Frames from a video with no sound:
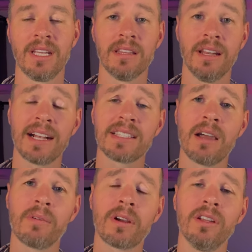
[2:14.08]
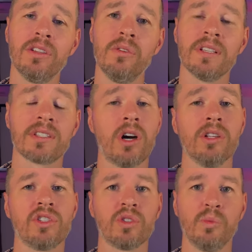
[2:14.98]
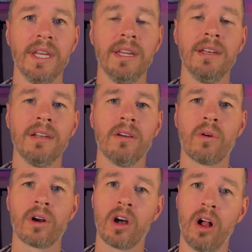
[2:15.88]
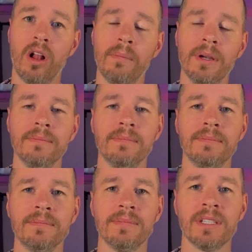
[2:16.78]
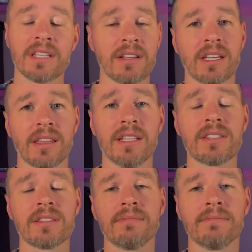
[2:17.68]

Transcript: The next song we're gonna do is called Sweden, or Calm. Sounds like this.